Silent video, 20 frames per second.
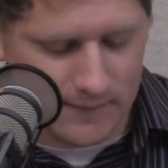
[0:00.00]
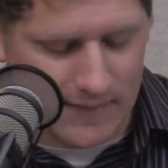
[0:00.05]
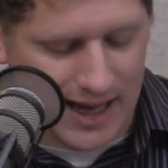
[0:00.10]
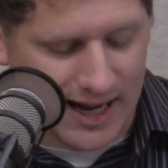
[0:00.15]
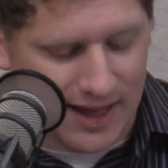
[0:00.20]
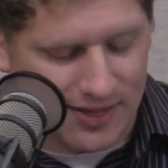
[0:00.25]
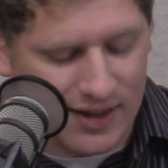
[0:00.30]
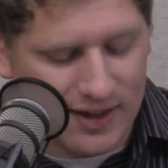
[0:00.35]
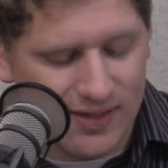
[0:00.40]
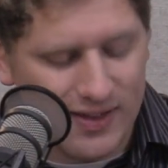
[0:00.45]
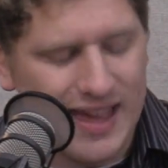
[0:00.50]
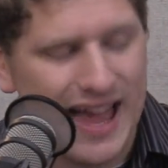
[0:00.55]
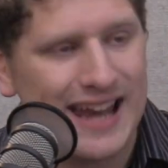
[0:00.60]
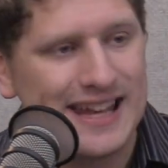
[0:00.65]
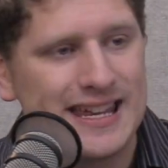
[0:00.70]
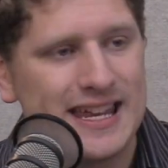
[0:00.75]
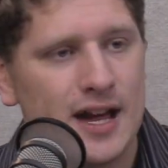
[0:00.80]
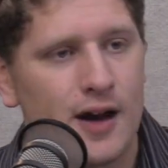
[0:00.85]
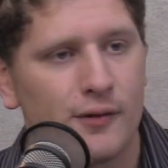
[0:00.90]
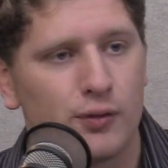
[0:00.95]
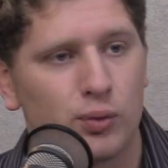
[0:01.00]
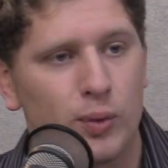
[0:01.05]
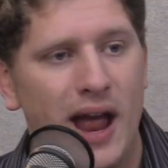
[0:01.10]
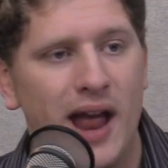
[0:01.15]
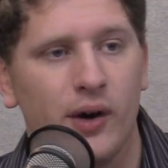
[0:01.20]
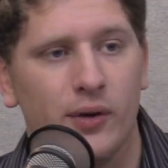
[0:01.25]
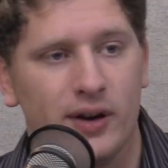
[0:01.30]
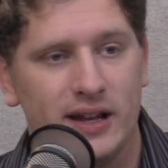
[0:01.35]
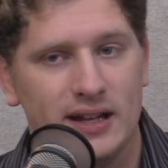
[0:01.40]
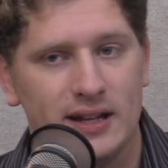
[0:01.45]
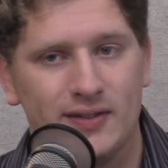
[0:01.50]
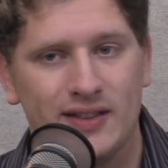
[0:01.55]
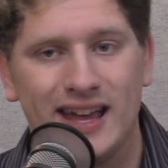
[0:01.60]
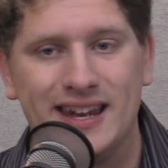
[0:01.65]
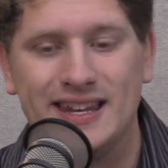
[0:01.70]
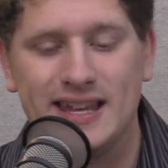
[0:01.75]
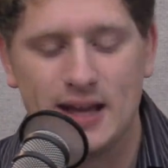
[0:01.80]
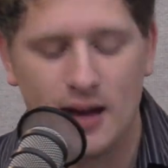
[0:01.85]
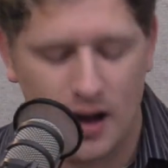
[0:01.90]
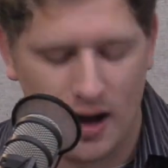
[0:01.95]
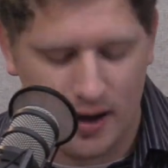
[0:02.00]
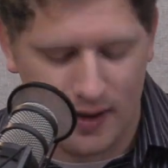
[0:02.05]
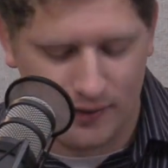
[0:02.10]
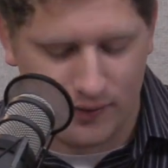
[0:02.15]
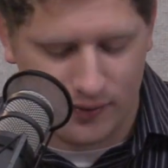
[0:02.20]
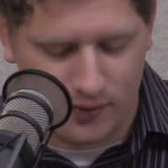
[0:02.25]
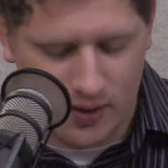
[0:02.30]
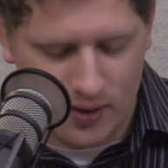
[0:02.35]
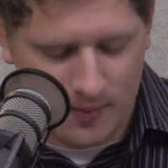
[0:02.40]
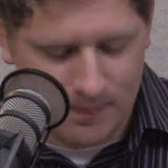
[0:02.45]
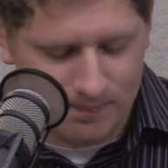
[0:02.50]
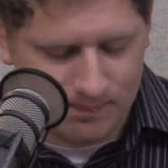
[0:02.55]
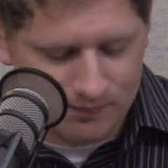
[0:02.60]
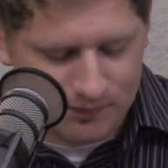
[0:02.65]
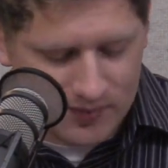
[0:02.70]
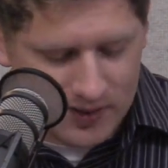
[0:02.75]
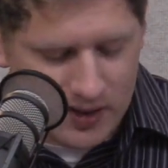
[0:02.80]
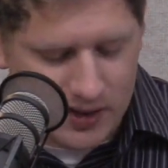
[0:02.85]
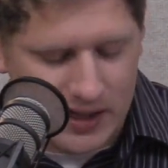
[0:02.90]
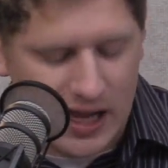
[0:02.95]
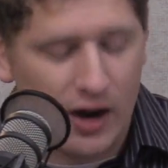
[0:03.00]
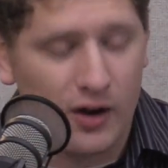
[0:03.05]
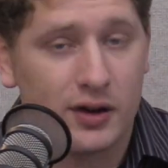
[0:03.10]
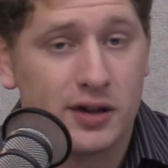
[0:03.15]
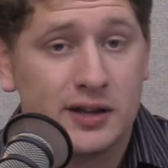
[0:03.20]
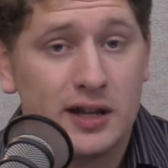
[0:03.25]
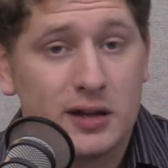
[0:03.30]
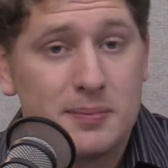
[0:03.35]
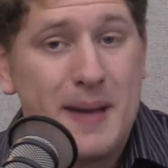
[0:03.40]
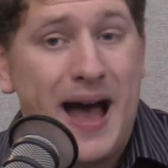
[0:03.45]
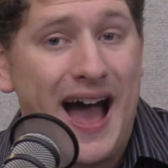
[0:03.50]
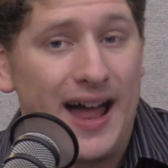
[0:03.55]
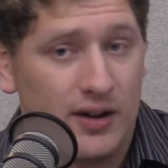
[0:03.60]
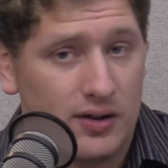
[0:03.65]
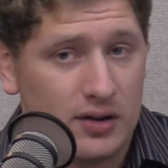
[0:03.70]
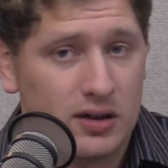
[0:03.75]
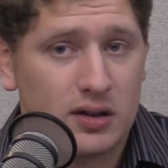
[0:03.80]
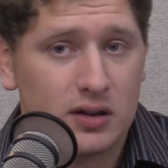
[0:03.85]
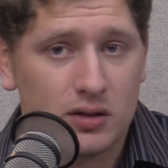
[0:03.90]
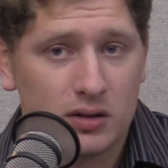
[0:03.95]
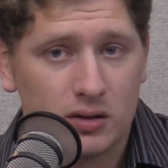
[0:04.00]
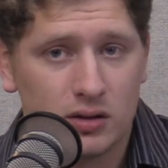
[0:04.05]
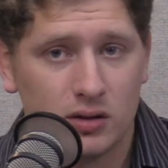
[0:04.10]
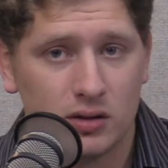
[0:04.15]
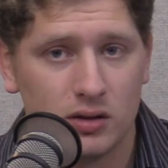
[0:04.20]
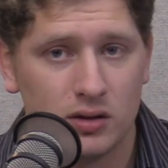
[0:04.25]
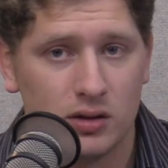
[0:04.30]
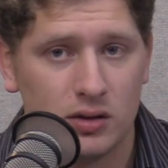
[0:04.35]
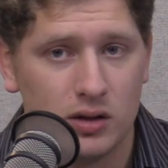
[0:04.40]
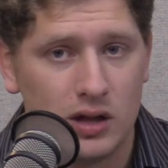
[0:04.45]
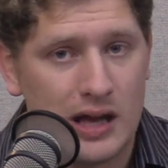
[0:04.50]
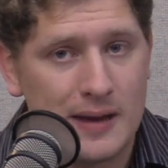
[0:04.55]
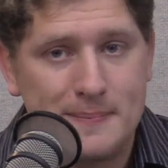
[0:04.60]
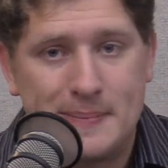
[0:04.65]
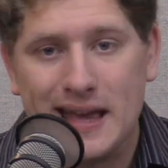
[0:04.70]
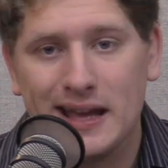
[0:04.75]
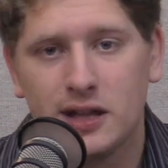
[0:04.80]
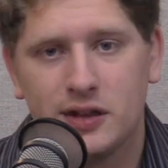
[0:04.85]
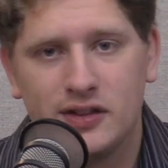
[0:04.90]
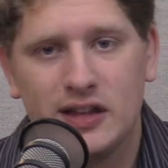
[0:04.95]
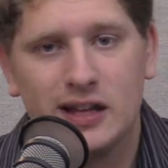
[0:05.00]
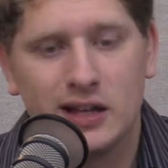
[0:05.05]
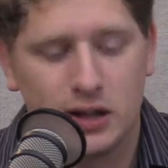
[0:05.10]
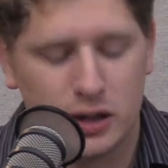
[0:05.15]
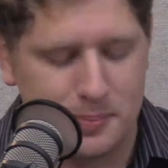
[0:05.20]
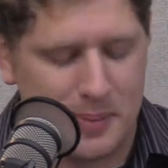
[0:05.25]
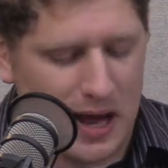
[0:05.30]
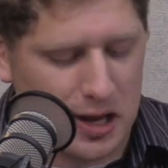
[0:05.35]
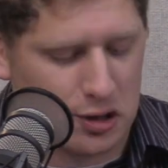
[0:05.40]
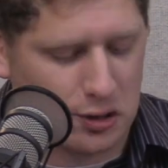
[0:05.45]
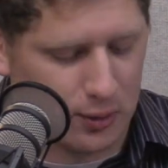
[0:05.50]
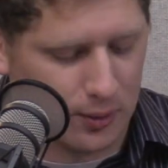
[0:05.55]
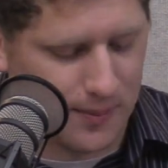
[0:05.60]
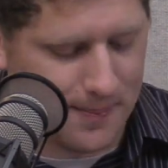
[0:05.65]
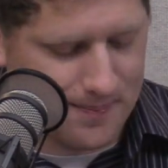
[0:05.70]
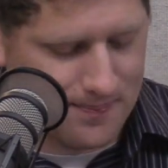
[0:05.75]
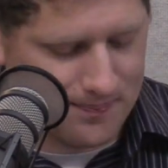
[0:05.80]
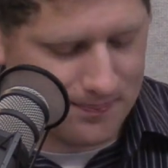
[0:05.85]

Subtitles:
And I think the idea of rarity, the idea of scarceness matters. It makes things special.